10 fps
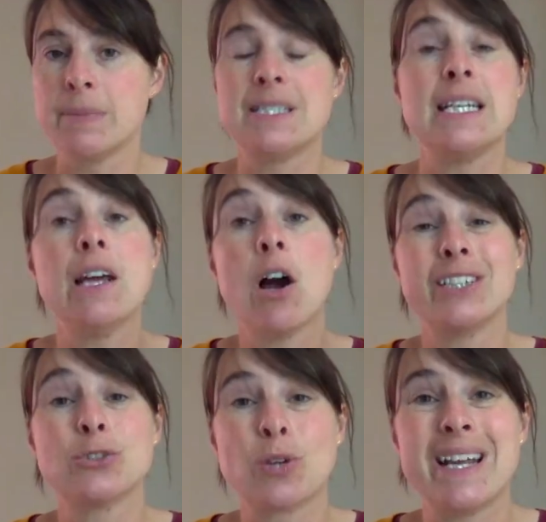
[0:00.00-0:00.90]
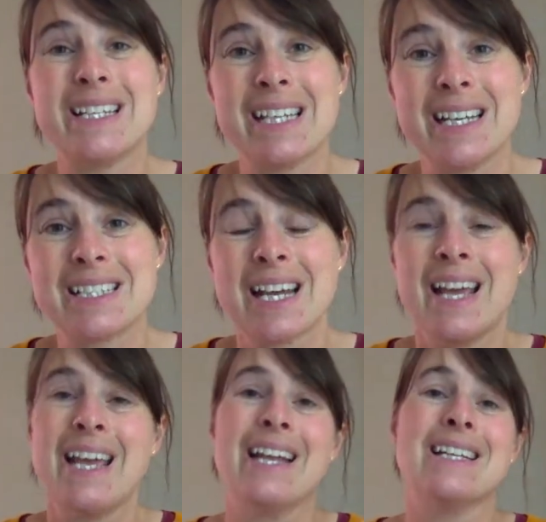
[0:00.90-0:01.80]
dehydrated
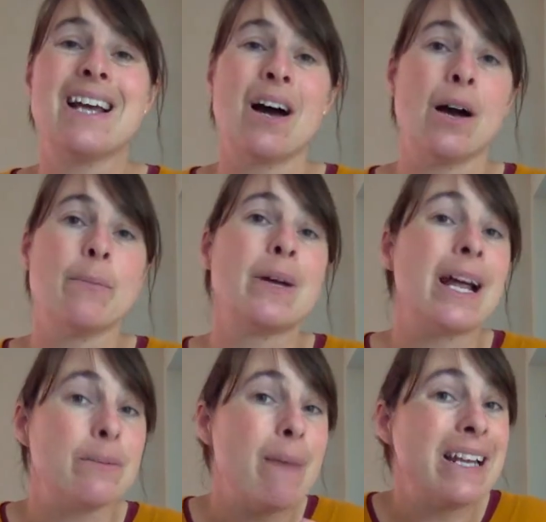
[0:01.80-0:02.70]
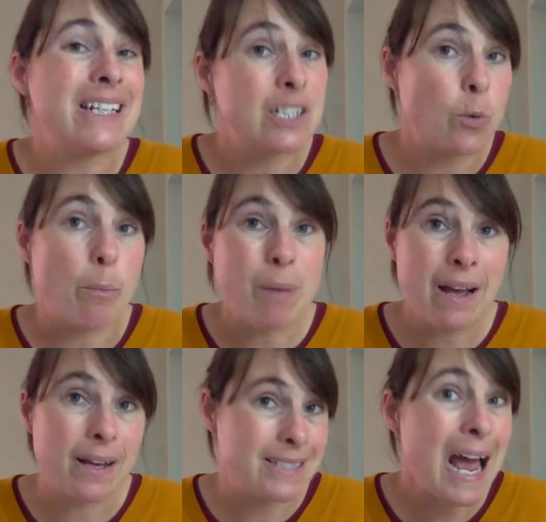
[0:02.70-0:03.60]
and made into
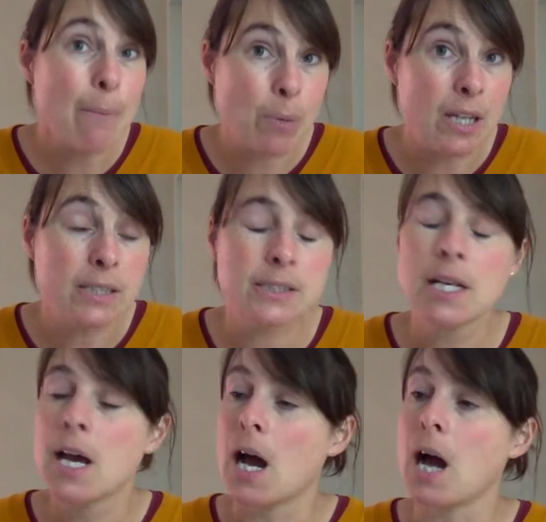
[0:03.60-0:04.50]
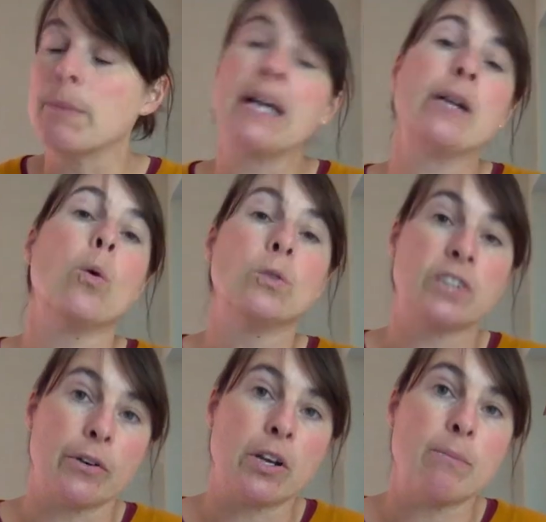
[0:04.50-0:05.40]
a tablet, and
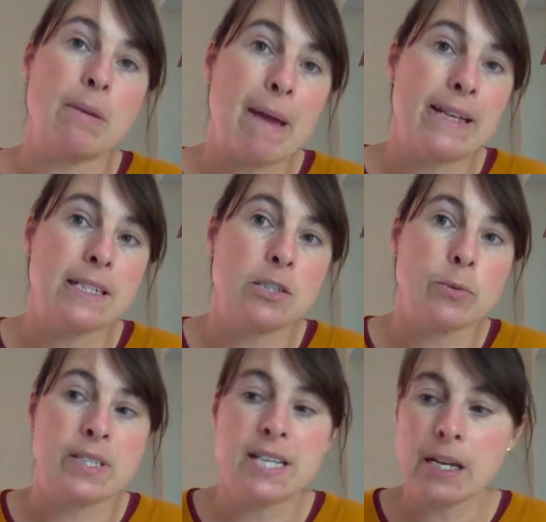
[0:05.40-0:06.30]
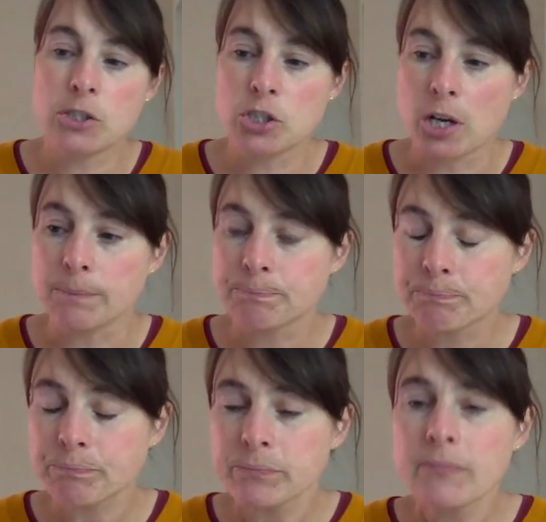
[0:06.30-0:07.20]
also can be made into a tincture.
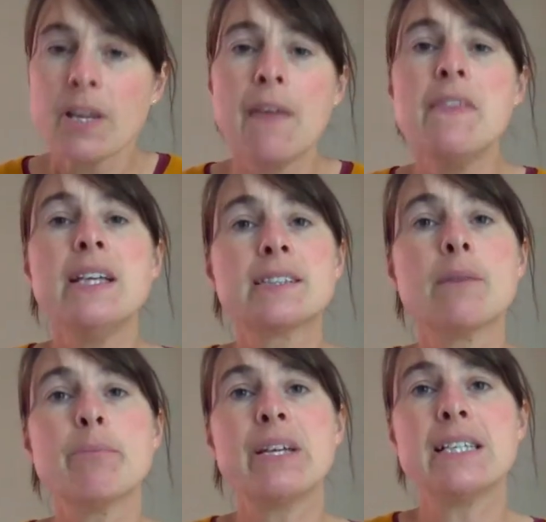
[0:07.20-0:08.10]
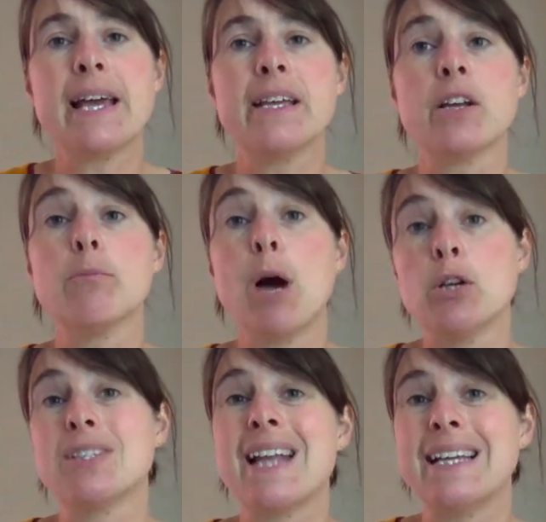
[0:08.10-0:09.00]
And this can be taken
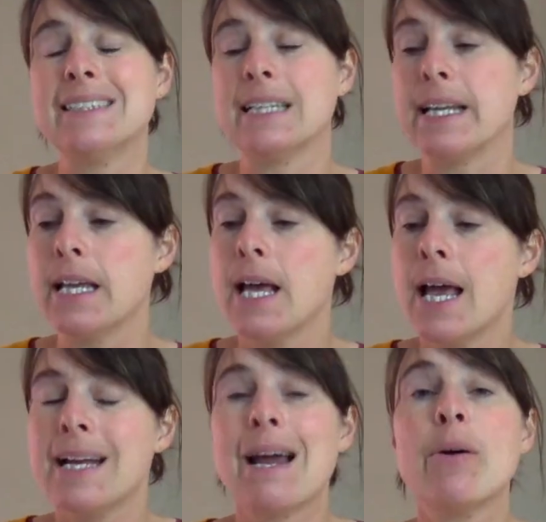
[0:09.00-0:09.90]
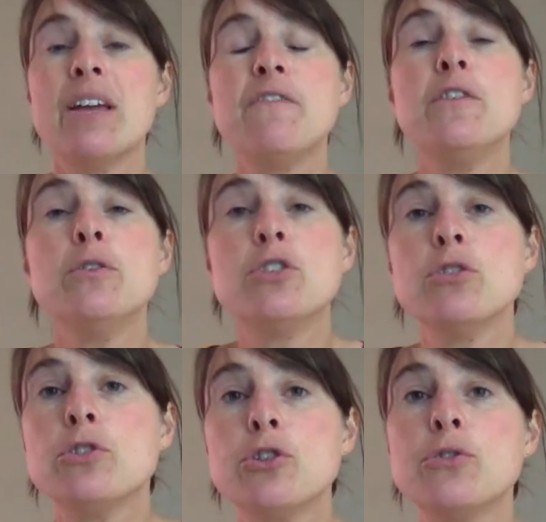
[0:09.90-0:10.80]
postnatally. Now, if you
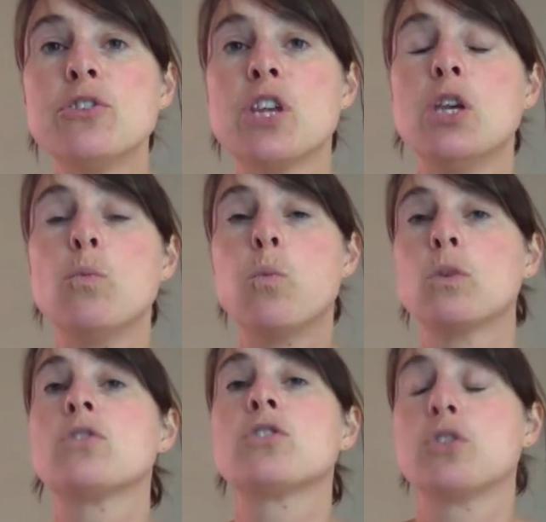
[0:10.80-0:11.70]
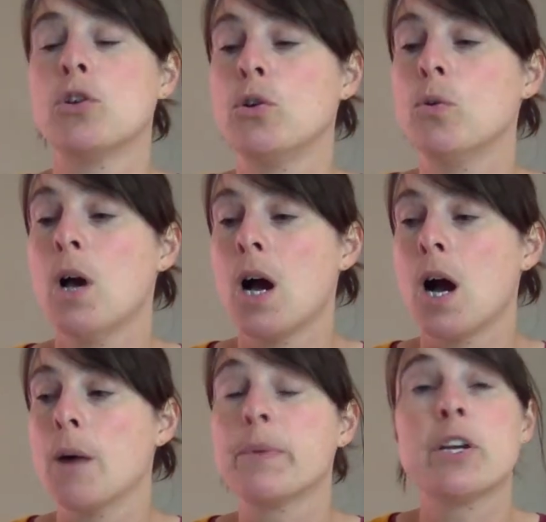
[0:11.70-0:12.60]
do choose that you want to
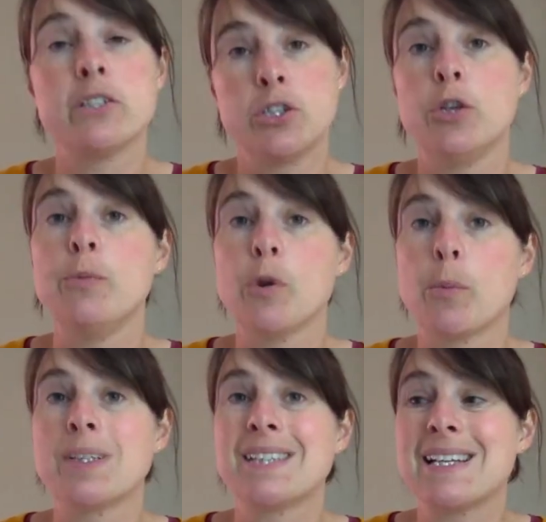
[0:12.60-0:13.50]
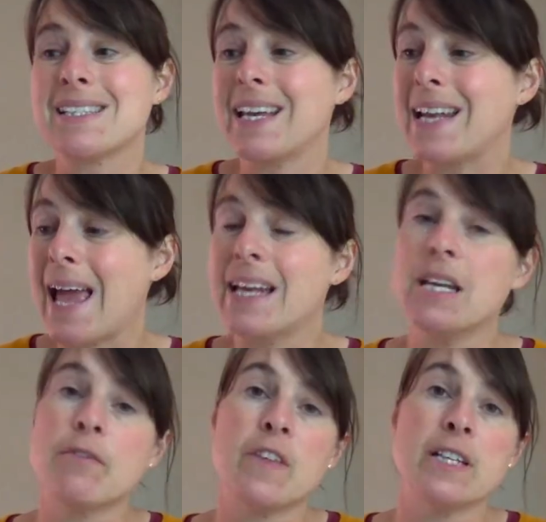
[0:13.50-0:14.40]
consume your placenta in
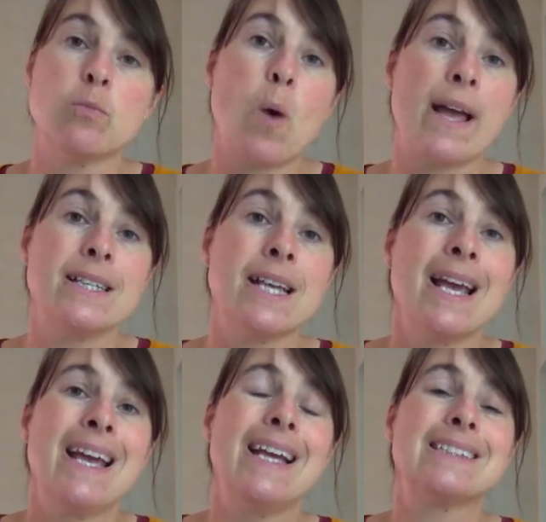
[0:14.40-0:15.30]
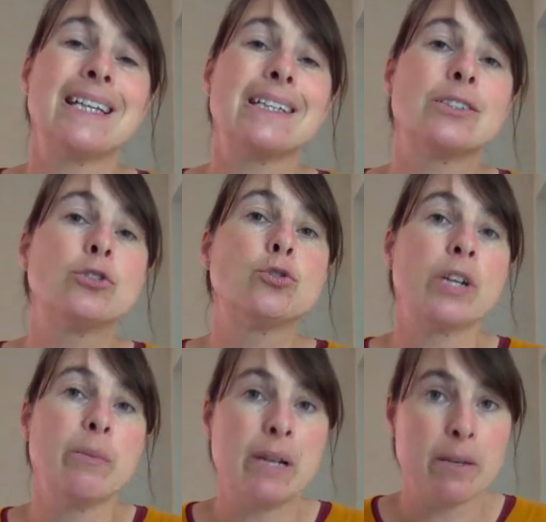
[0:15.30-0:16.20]
any of these ways, it's
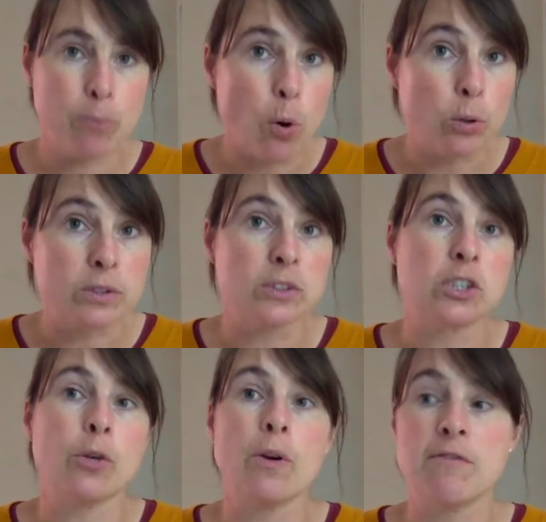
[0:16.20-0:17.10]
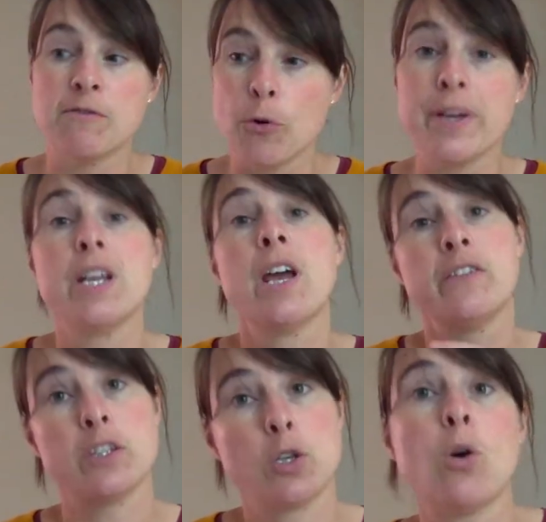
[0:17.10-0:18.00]
extremely important to avoid
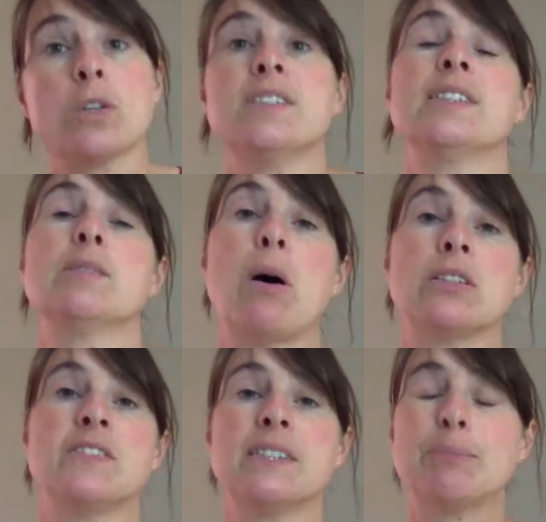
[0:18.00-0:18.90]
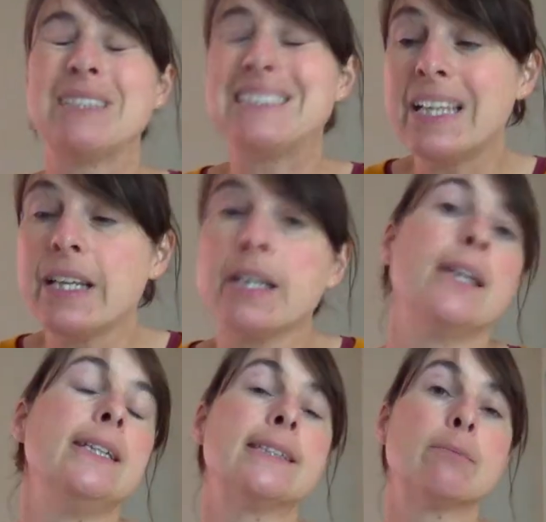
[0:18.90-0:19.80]
the toxins part of it,
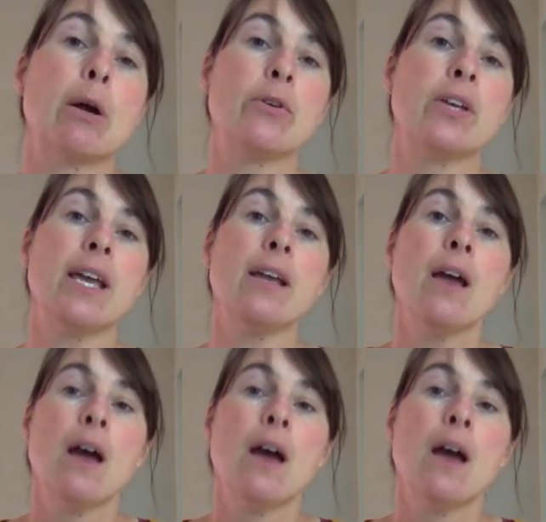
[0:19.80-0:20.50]
particularly smoking.